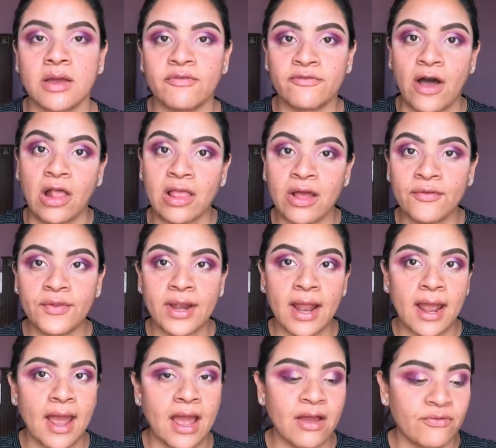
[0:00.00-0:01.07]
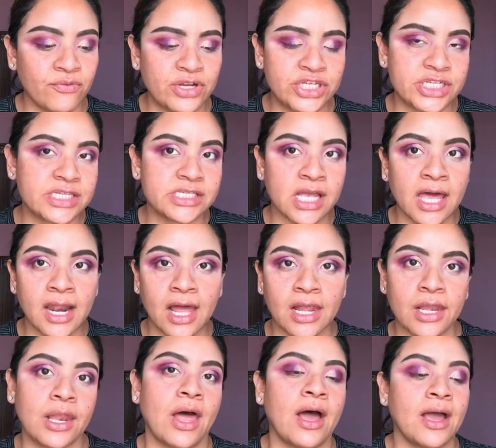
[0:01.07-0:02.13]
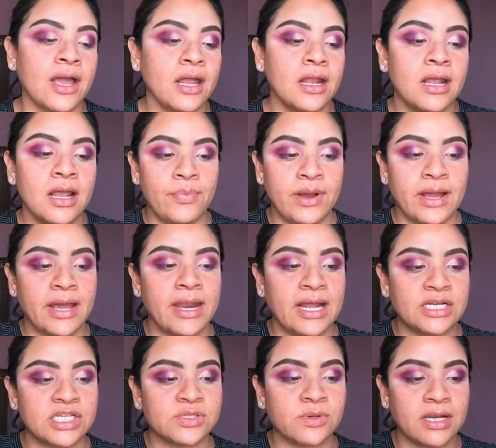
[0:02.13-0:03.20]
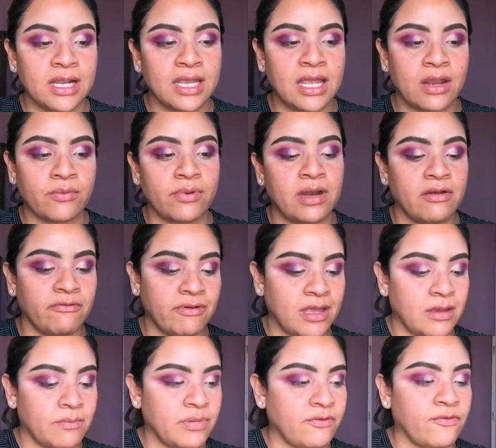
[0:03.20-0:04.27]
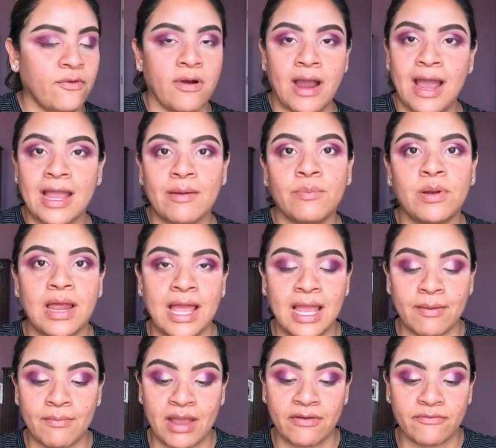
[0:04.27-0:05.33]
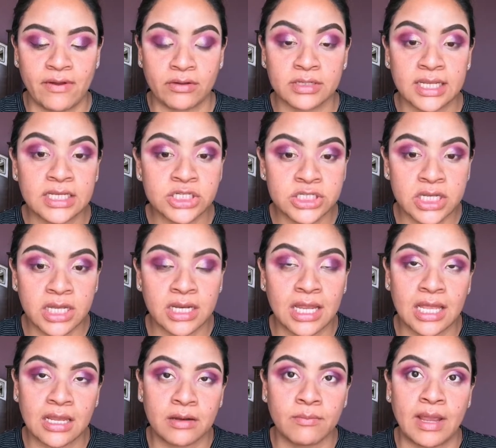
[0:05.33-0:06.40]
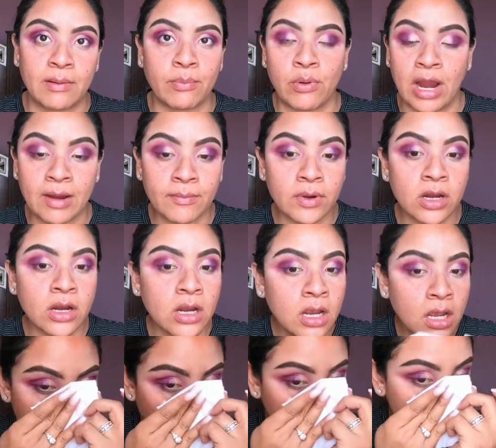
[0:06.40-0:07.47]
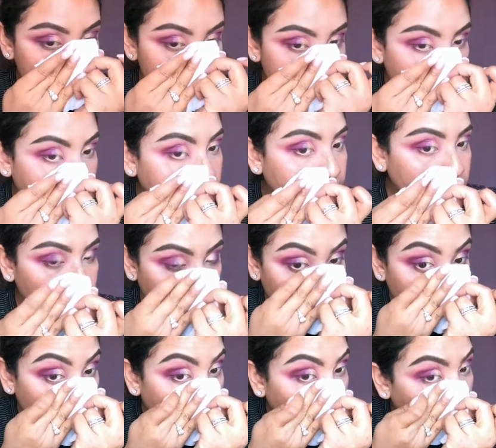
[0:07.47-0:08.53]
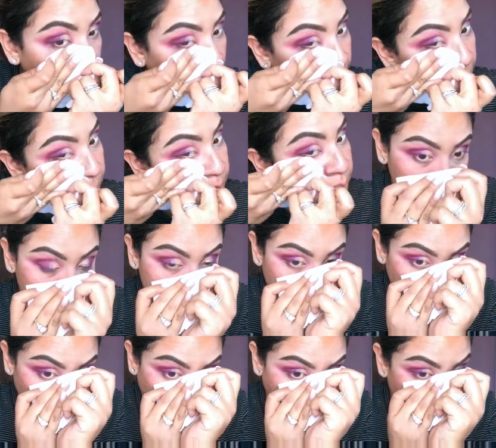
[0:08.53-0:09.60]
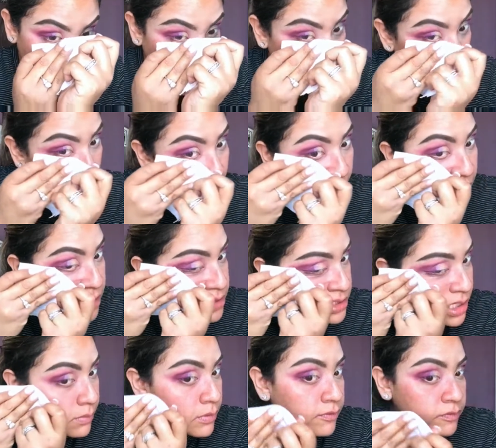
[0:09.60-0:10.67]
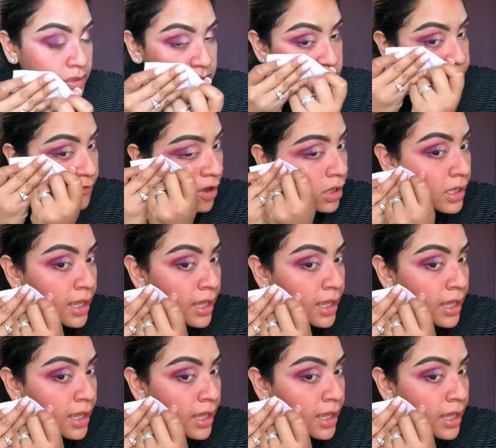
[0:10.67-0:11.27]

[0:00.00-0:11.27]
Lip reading: fallout that I have, which is not a lot, but I just want to get rid of it before I apply my foundation and my primer. I'm just taking a wipe. I'm just going to wipe away some of this fallout.